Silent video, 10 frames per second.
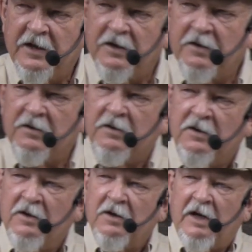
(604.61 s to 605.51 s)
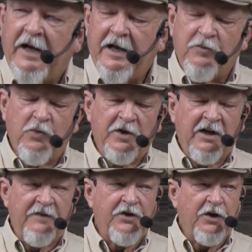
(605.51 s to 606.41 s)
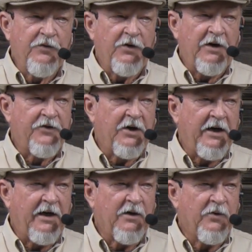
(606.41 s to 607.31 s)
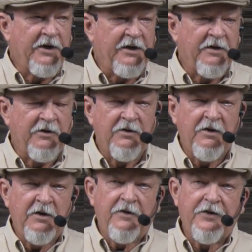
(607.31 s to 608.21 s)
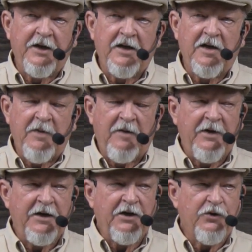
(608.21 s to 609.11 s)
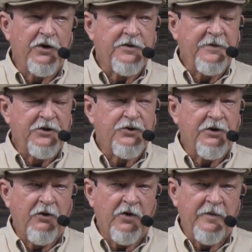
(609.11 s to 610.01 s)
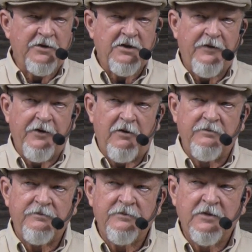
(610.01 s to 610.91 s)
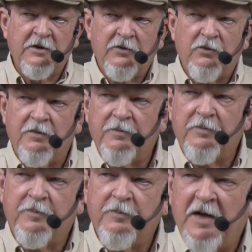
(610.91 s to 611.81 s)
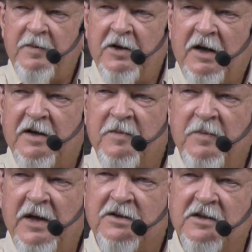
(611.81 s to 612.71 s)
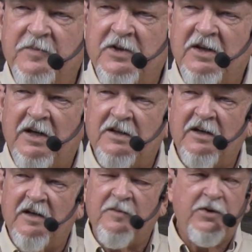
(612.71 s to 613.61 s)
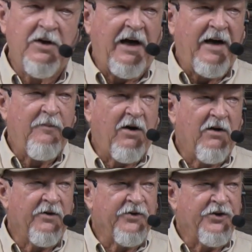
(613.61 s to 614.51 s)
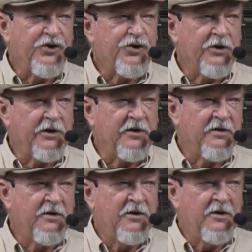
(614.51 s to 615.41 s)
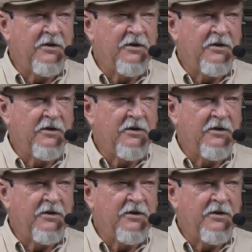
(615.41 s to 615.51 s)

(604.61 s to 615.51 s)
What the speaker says: And I had one left over after Halloween, and thinking about making Christmas tree ornaments, I thought, well, maybe I could make something like that, put an eyeball on the tree.